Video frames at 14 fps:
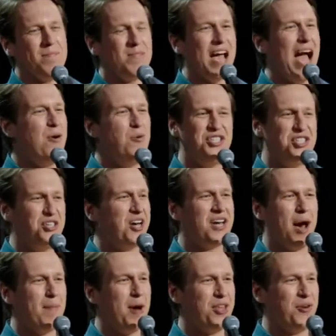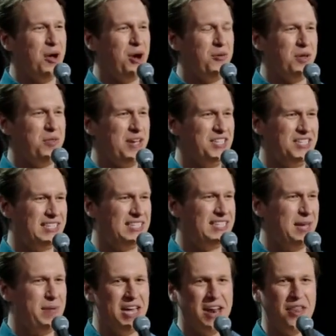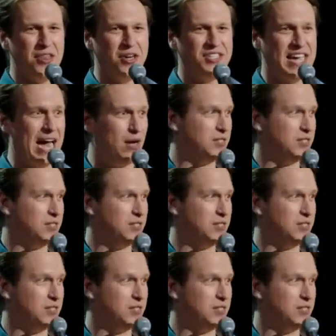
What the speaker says: I wish you could come on the road with me just to see me in other towns,